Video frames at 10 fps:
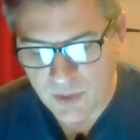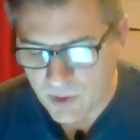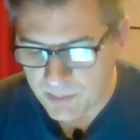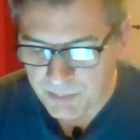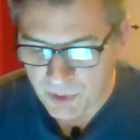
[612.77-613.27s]

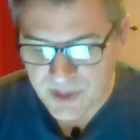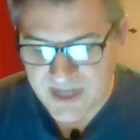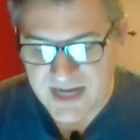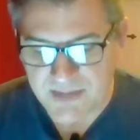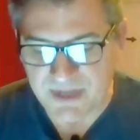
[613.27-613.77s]
Where
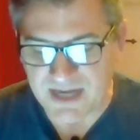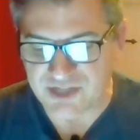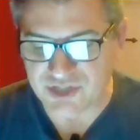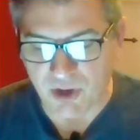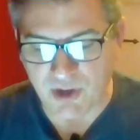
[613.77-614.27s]
Bertie had been a
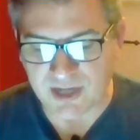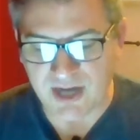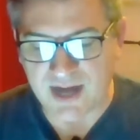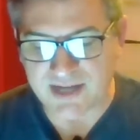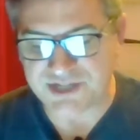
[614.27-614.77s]
dark
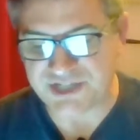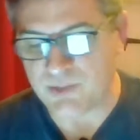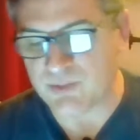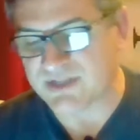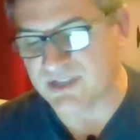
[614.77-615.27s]
goddess,
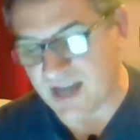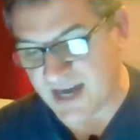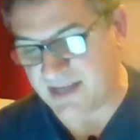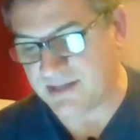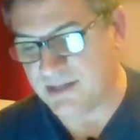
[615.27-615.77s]
she was light,